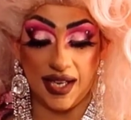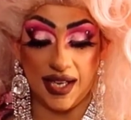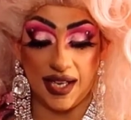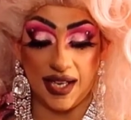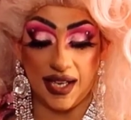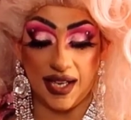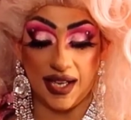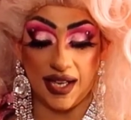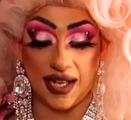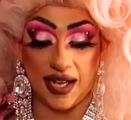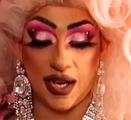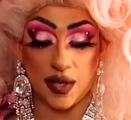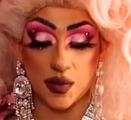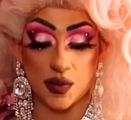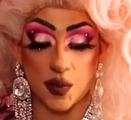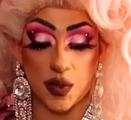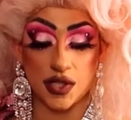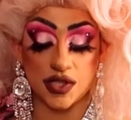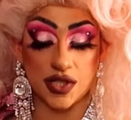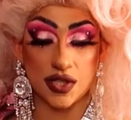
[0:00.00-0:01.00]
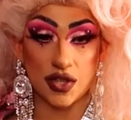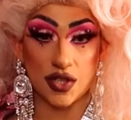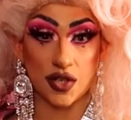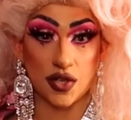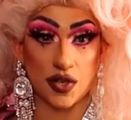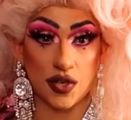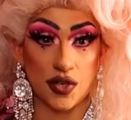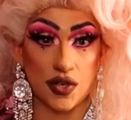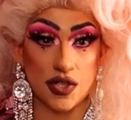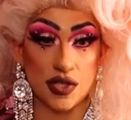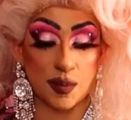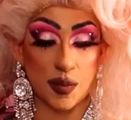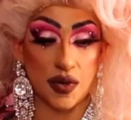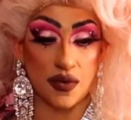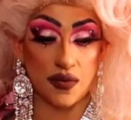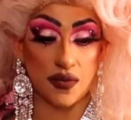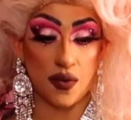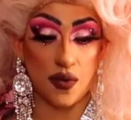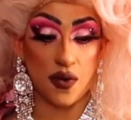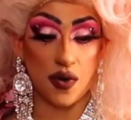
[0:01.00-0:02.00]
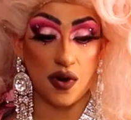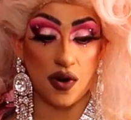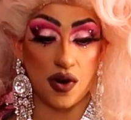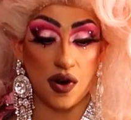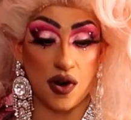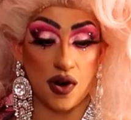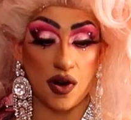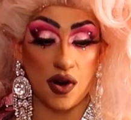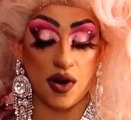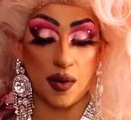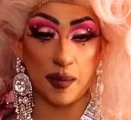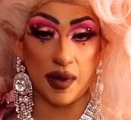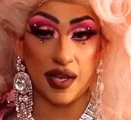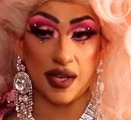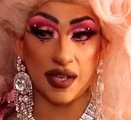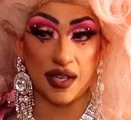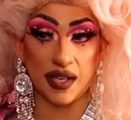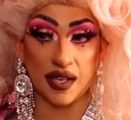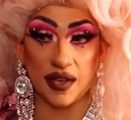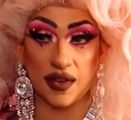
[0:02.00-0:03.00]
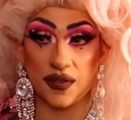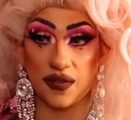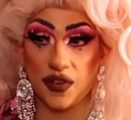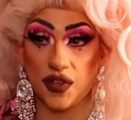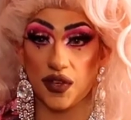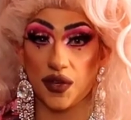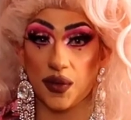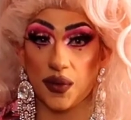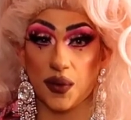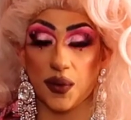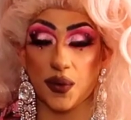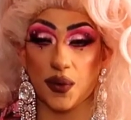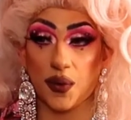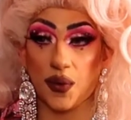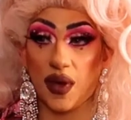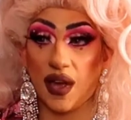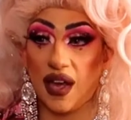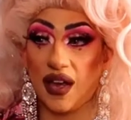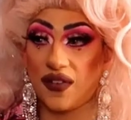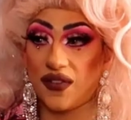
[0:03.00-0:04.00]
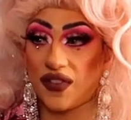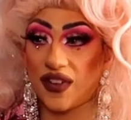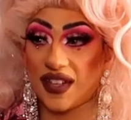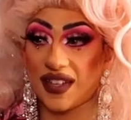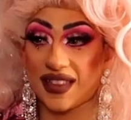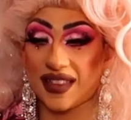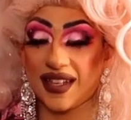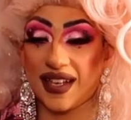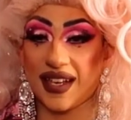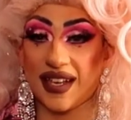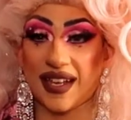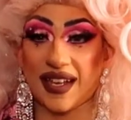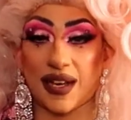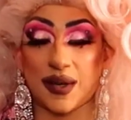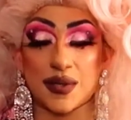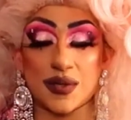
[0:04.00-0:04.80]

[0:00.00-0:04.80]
and I was watching the girls perform and give you everything.